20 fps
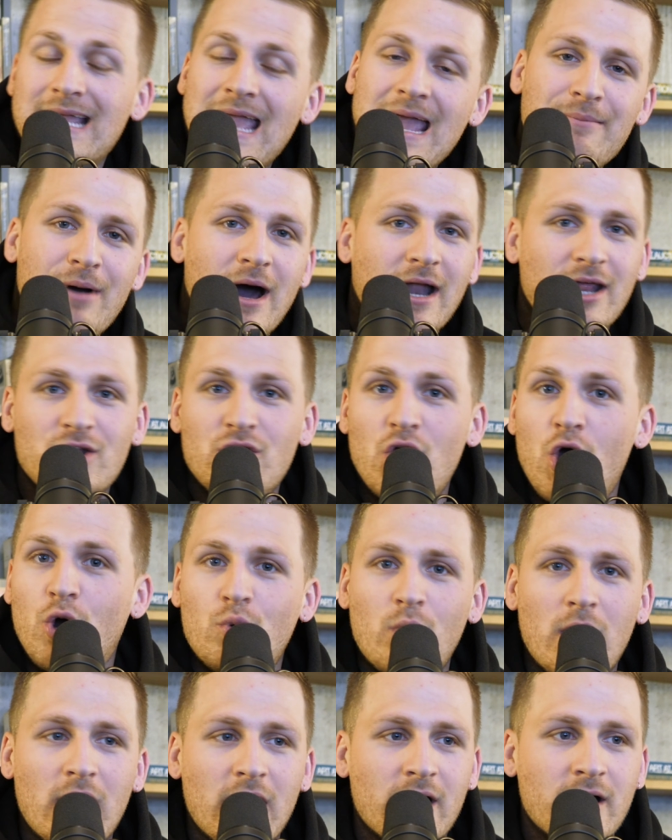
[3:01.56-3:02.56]
came out of
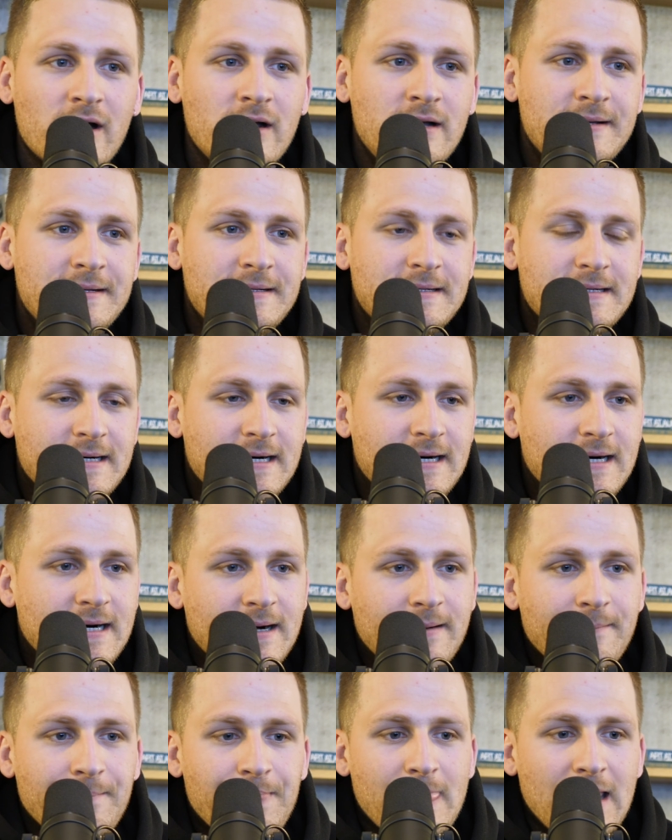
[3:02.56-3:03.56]
nowhere,
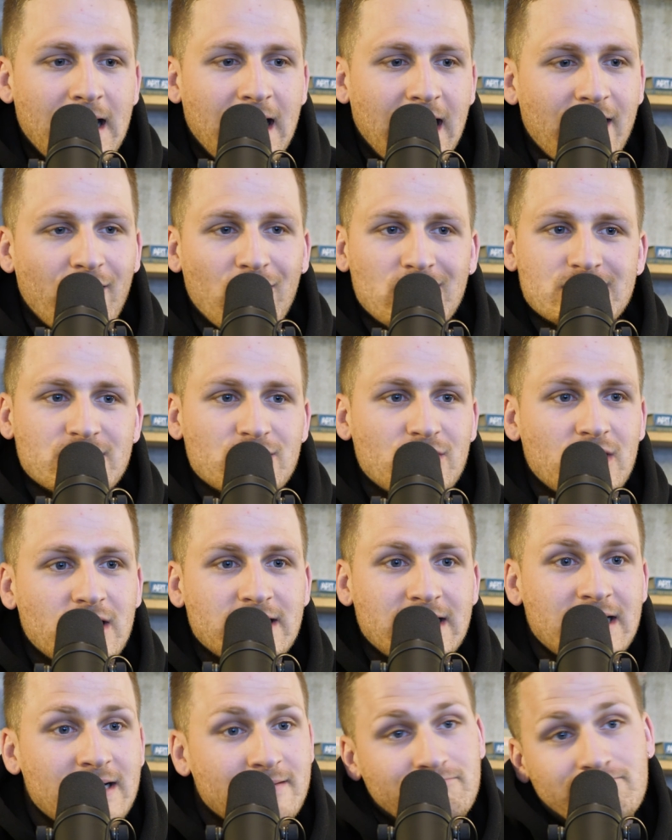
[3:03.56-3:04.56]
and also,
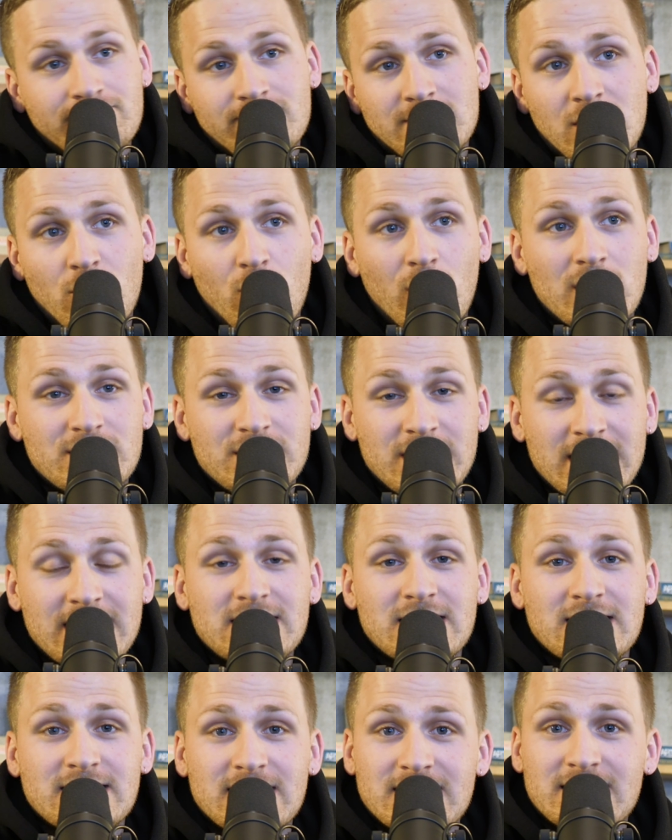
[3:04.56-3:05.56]
what
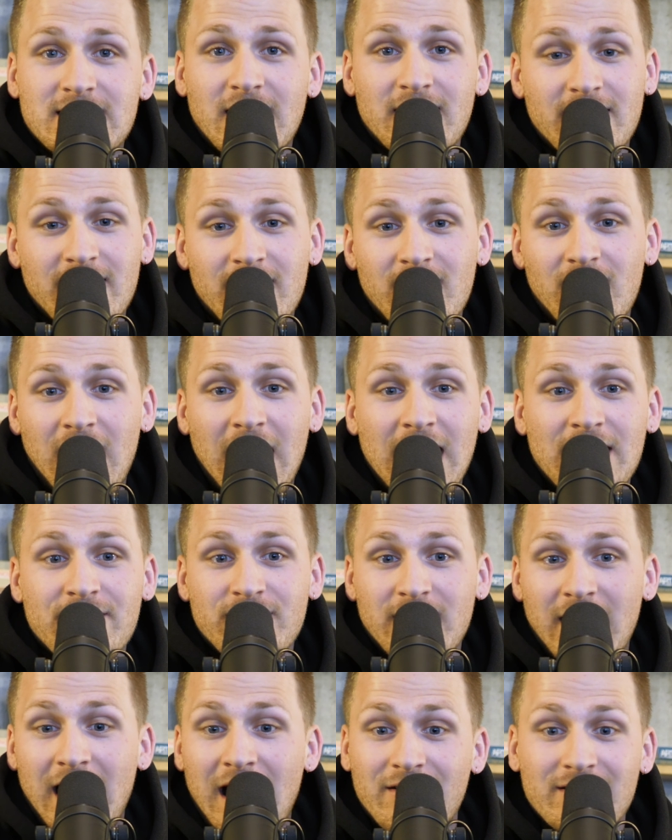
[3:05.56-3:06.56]
Jesus has done in their
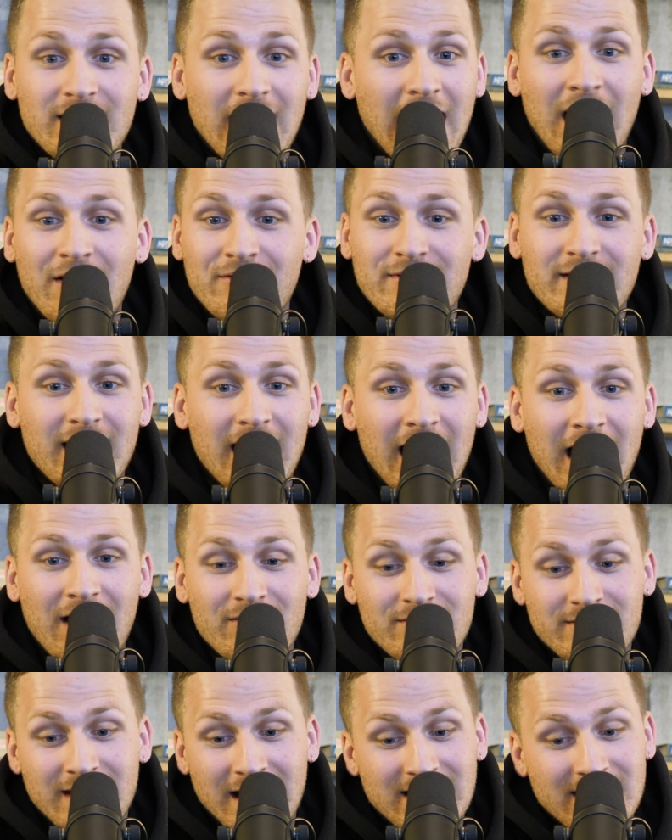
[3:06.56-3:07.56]
life and
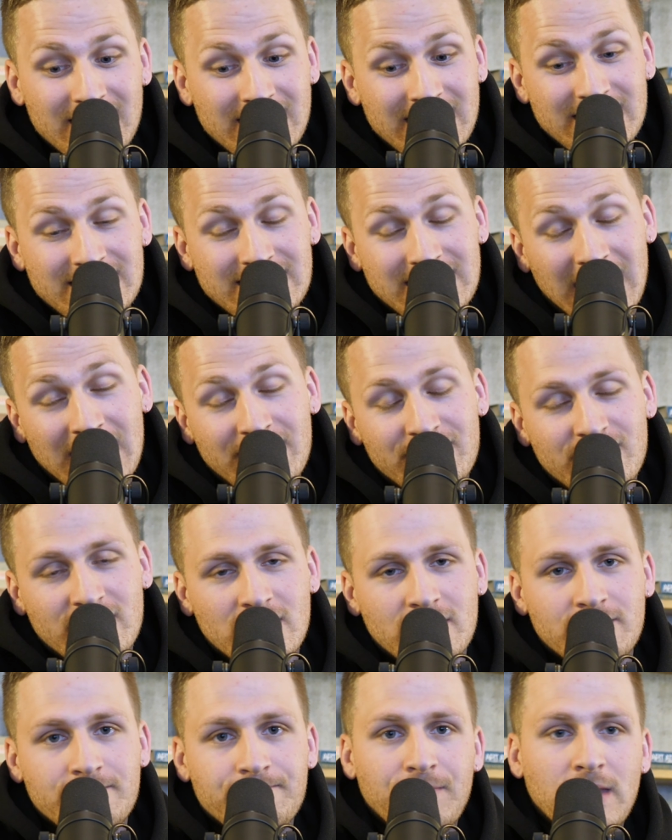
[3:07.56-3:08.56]
how he saved
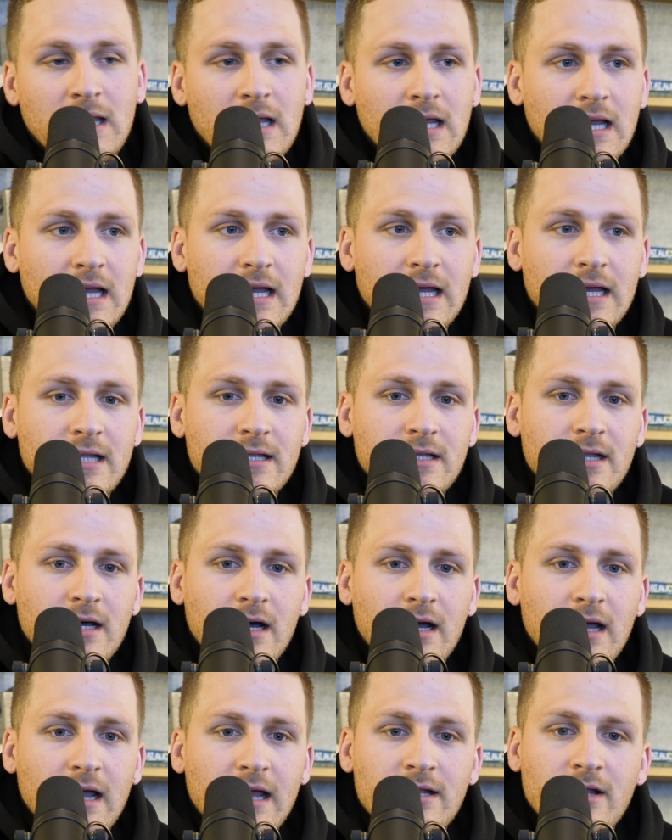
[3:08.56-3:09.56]
them,
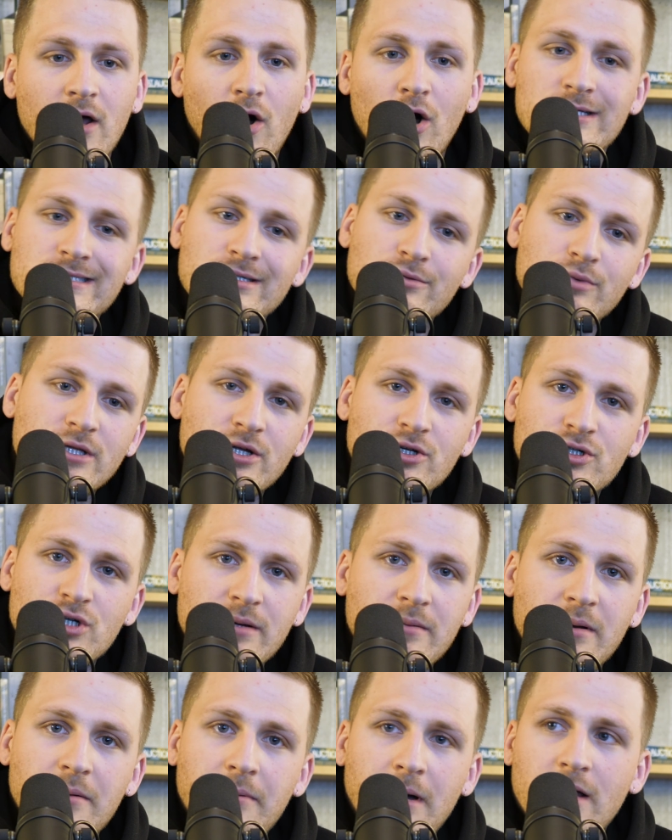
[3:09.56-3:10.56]
and also what they're
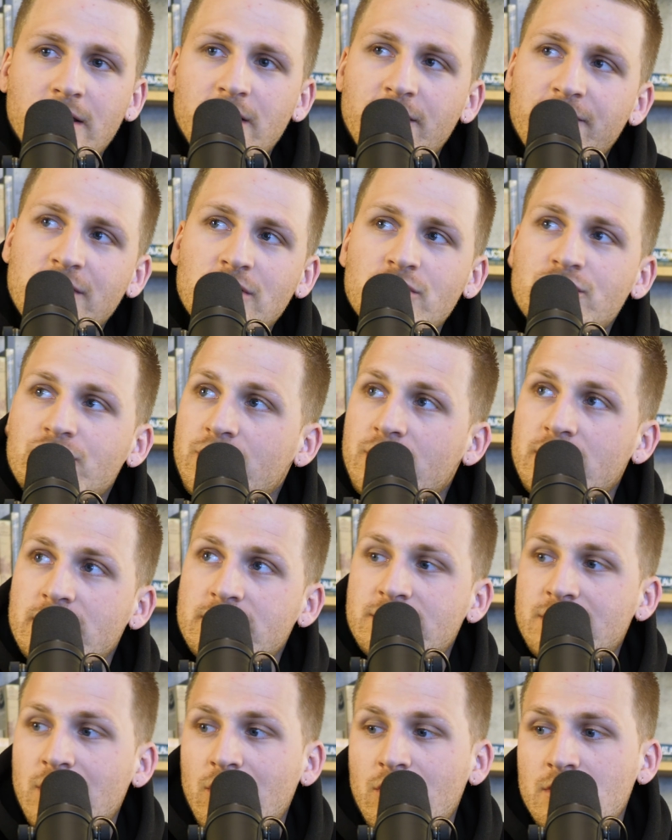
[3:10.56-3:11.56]
dreaming about in their future.
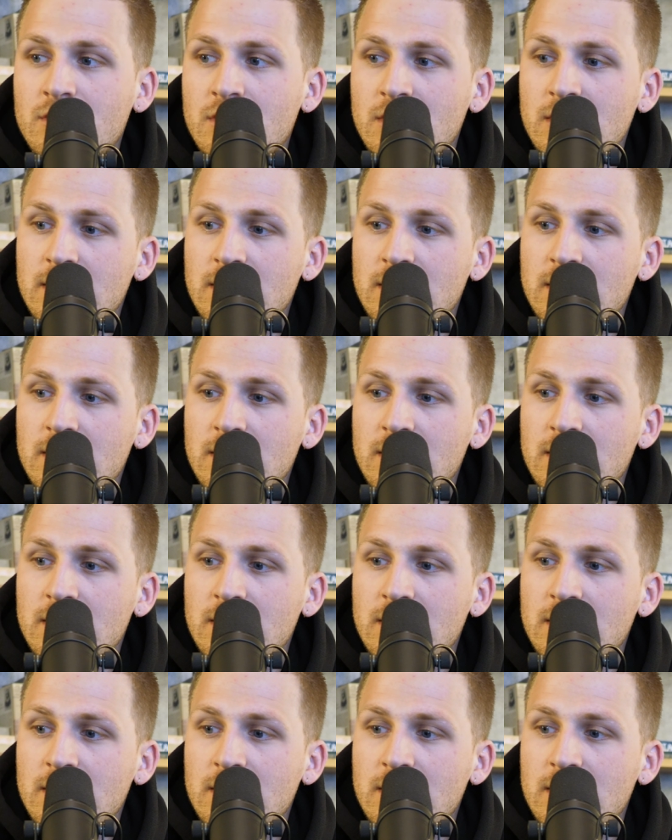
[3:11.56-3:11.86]
And so